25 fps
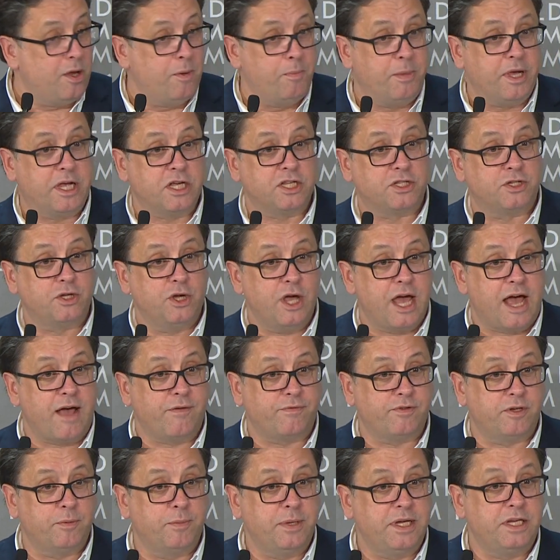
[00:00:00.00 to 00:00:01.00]
Because you
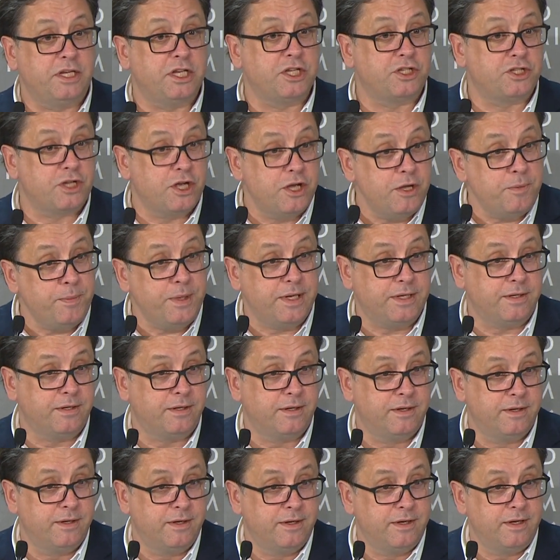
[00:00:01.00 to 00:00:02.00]
have to be determined,
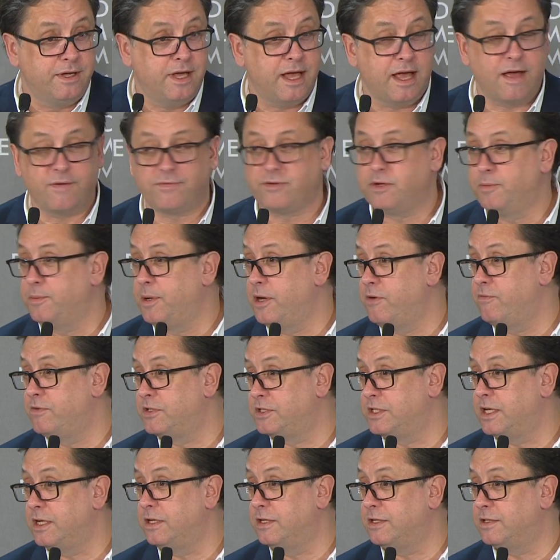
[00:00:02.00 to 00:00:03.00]
you have to be
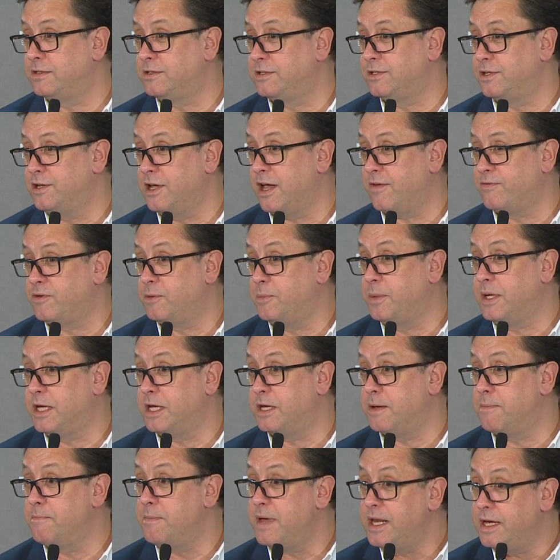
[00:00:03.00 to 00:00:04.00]
resilient, and you have to be
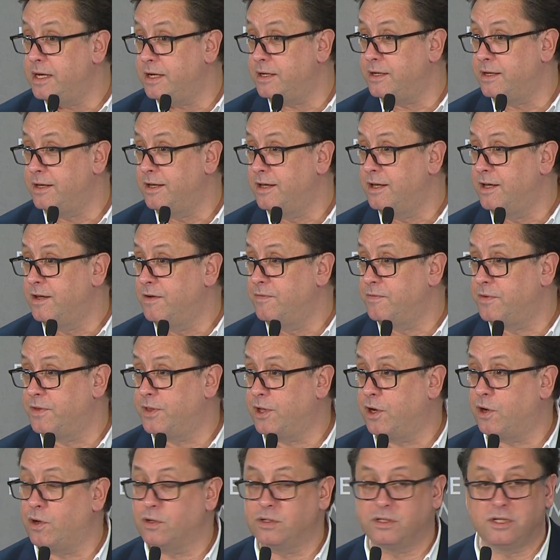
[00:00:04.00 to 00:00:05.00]
committed for
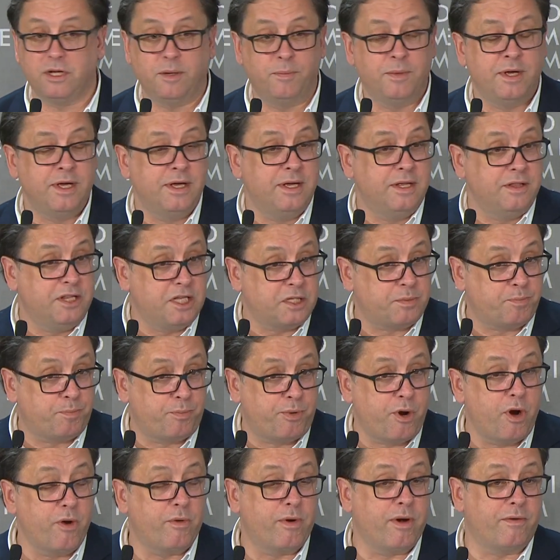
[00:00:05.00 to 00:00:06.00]
the long term. This
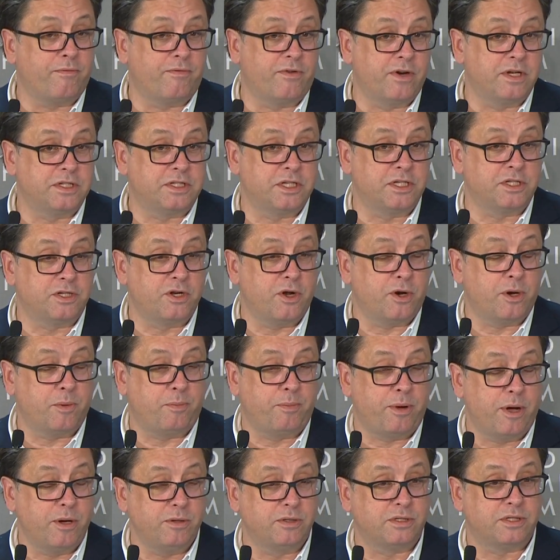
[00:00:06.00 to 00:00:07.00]
program for us is not a
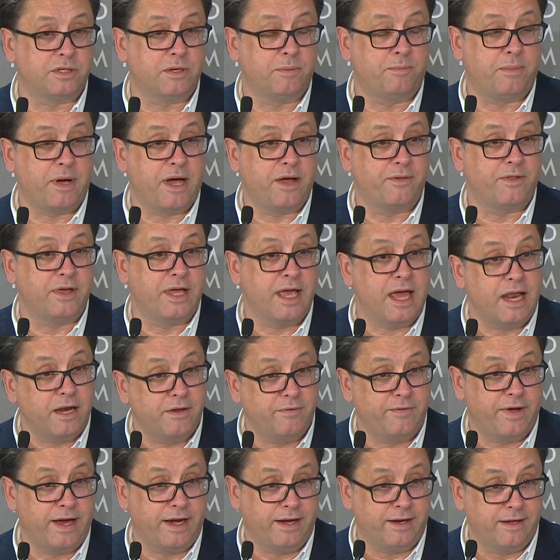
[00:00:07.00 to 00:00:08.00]
poster by the
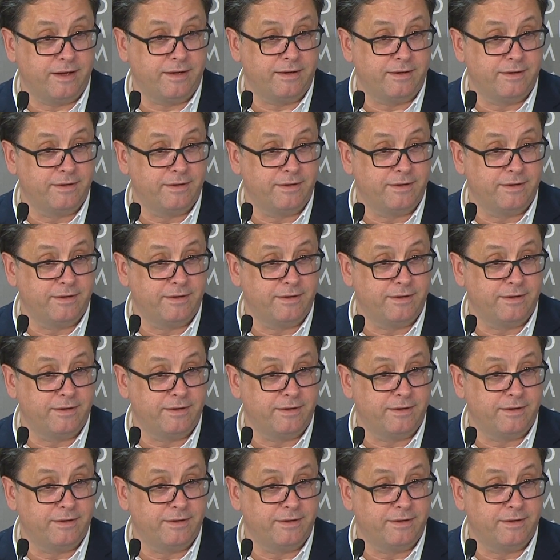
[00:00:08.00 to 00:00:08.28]
elevator.